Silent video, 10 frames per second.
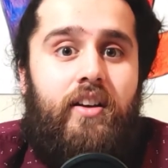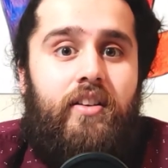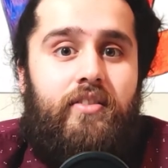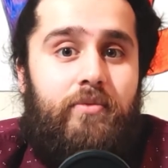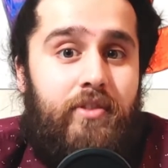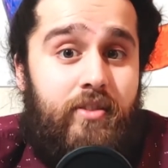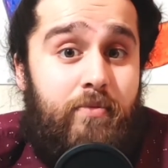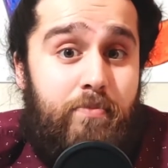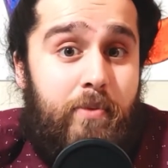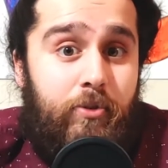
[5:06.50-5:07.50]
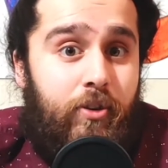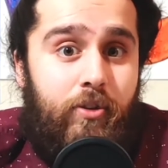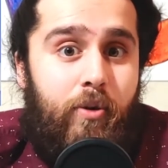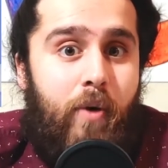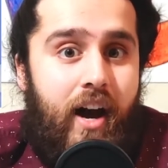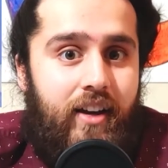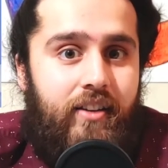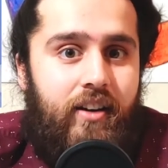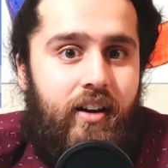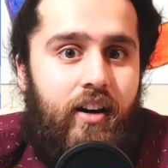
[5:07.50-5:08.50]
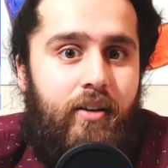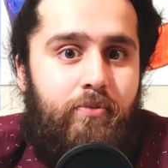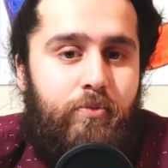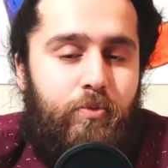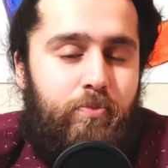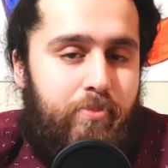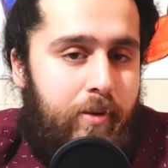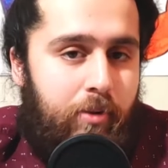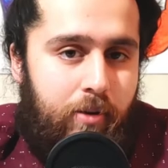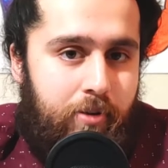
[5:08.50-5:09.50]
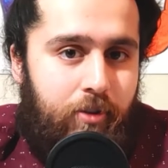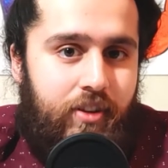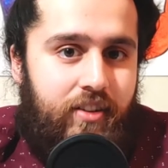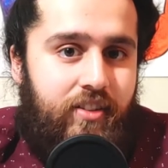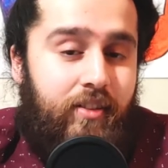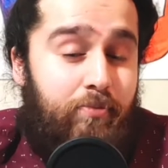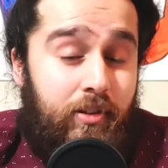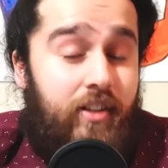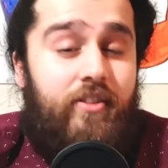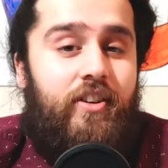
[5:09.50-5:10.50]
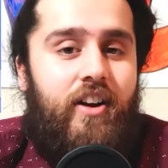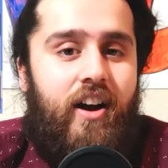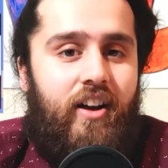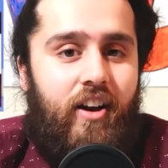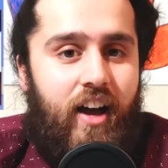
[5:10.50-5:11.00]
some people don't know why people are protesting, believe it or not.